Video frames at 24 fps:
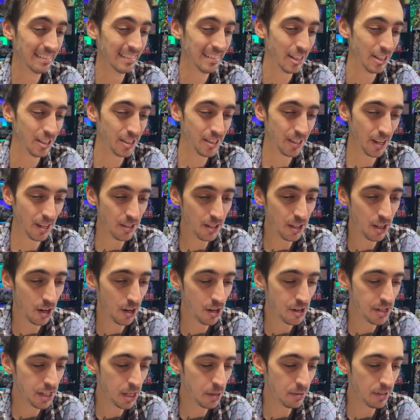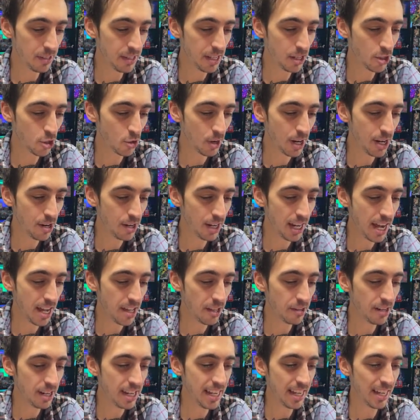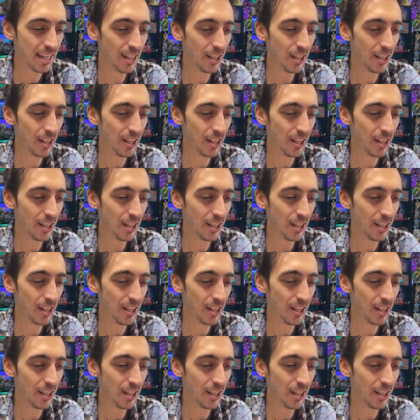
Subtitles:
Sunkern. Can we see a Trainer Gallery?